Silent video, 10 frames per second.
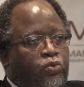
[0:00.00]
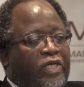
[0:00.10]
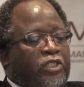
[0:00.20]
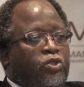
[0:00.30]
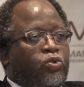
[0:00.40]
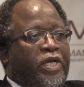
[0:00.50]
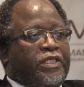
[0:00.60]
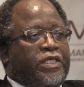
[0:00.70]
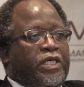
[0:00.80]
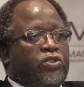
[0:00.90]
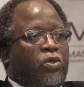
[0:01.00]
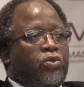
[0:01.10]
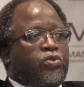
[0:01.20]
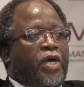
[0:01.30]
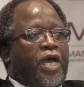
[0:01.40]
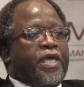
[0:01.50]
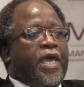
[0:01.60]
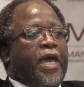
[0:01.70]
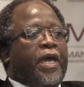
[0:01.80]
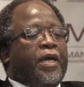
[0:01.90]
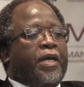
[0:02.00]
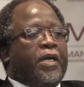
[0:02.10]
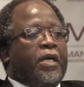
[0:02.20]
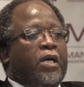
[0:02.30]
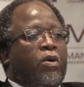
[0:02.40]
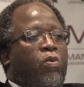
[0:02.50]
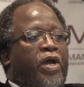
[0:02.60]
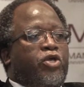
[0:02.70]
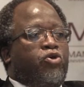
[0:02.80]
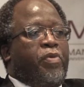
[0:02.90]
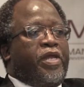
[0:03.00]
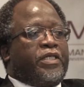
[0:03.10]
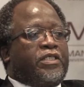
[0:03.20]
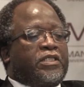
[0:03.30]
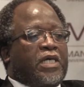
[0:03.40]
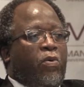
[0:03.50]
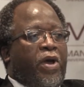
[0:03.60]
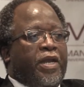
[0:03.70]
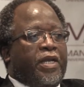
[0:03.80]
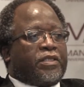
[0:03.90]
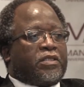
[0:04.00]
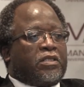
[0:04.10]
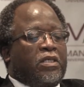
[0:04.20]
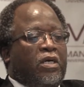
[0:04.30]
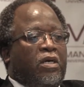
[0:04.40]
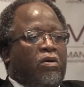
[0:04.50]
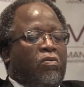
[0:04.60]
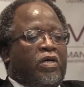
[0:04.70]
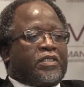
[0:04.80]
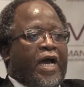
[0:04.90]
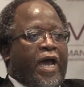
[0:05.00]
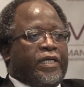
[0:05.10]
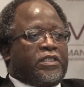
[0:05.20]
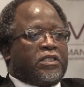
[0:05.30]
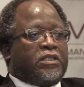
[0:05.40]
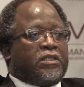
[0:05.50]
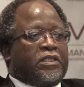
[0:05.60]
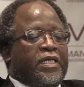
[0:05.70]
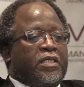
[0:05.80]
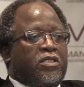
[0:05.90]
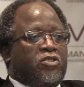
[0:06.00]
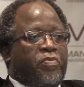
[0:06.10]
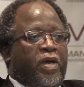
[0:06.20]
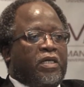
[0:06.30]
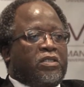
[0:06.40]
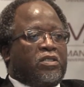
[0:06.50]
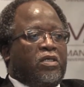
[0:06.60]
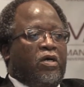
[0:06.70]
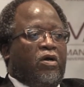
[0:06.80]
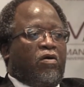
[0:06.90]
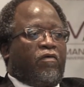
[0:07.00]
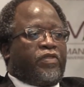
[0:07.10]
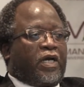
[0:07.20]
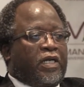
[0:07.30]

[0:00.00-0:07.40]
2020 is also a year when humanity's awareness was heightened in respect of the